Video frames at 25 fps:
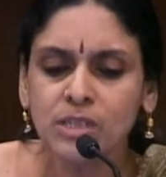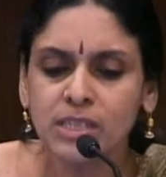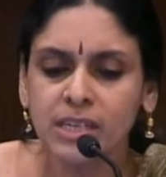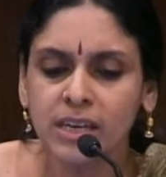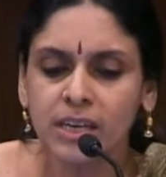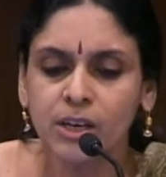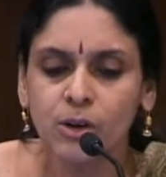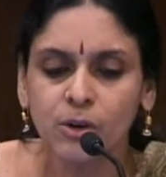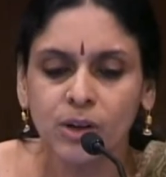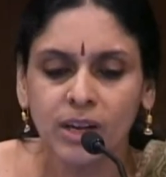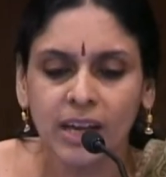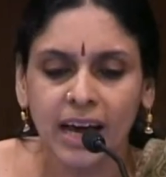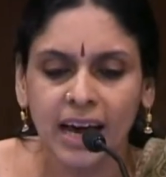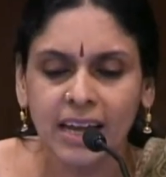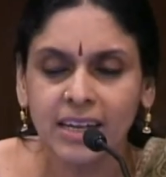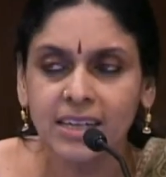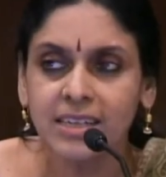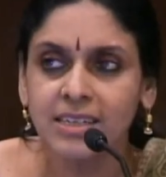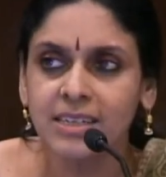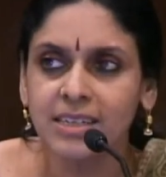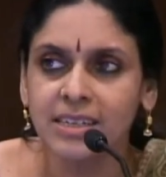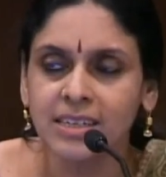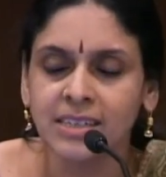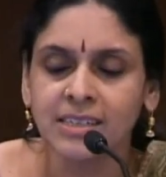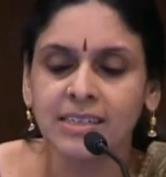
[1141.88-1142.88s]

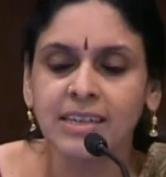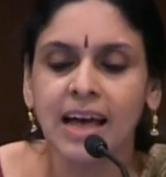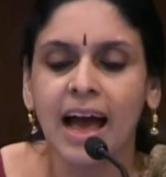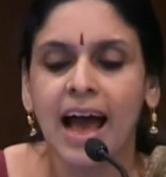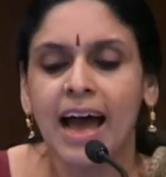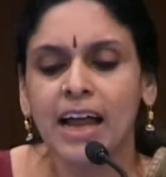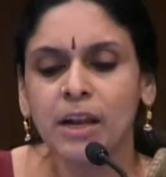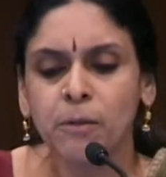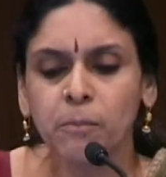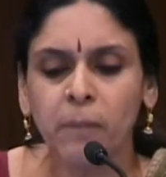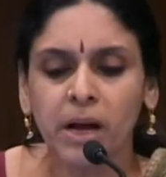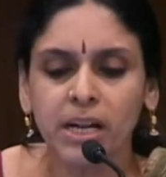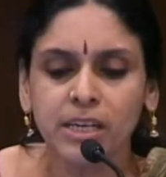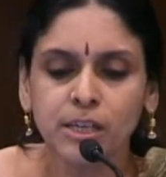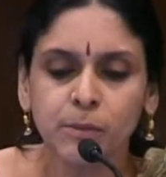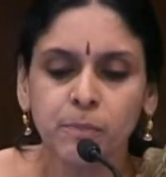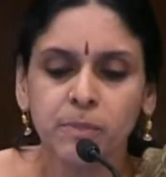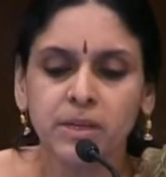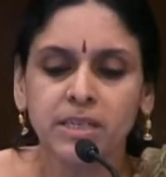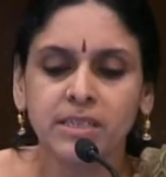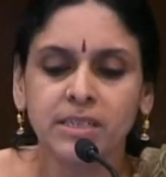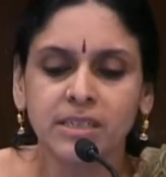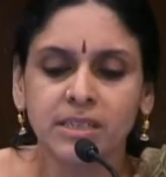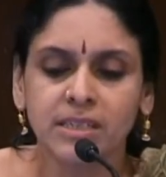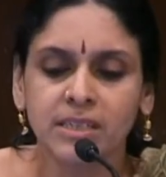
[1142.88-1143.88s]
singularities and
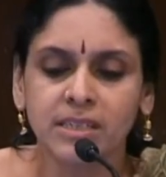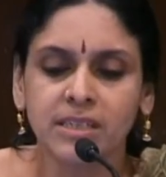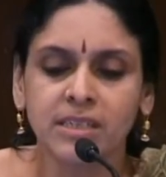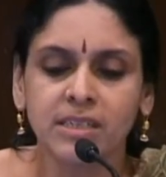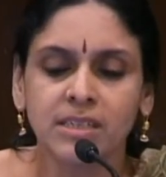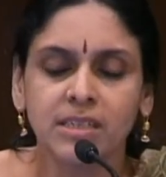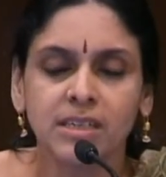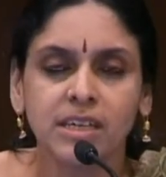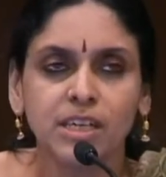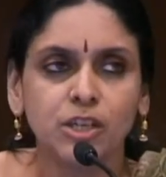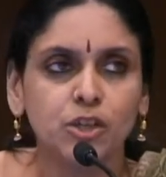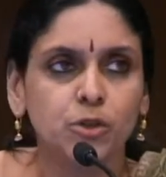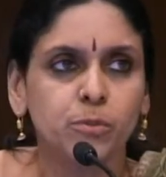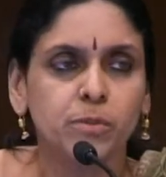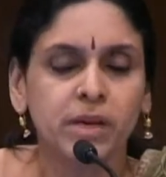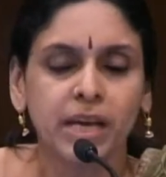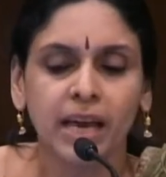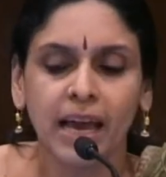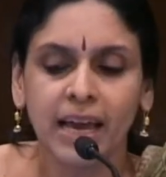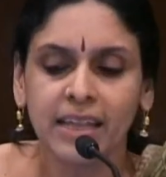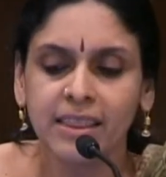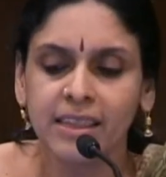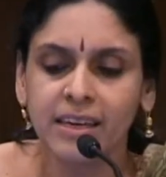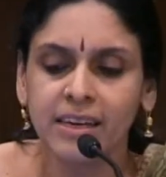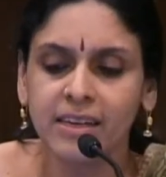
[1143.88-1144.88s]
multiplicities need to
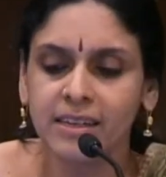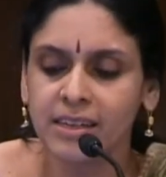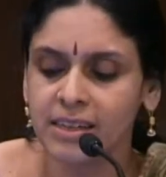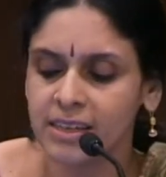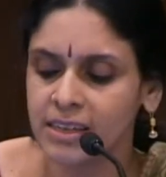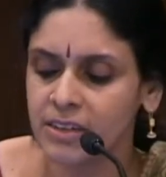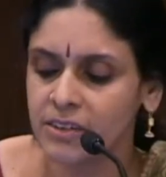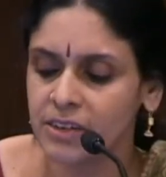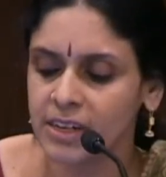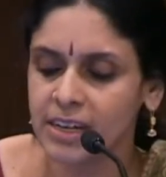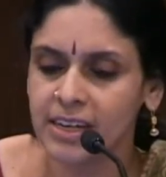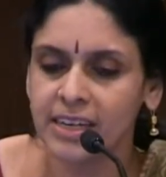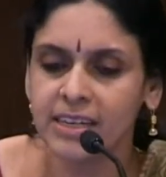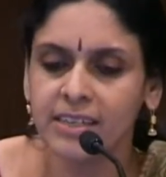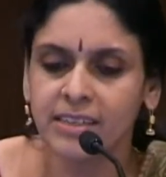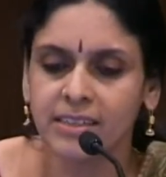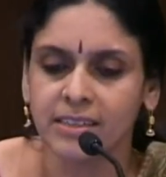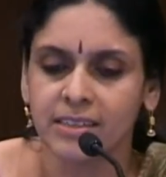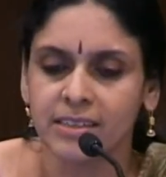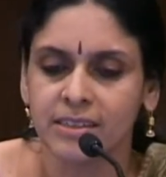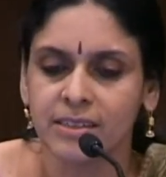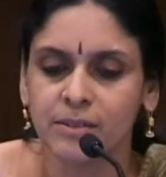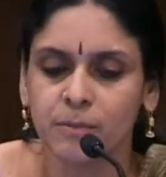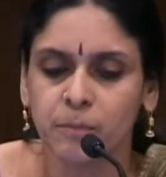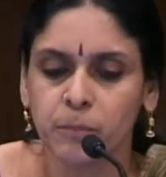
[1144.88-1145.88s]
be ethically
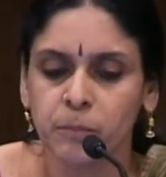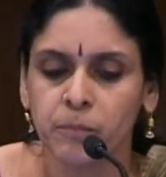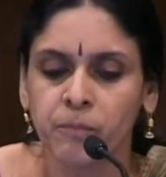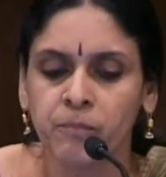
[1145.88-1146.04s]
related.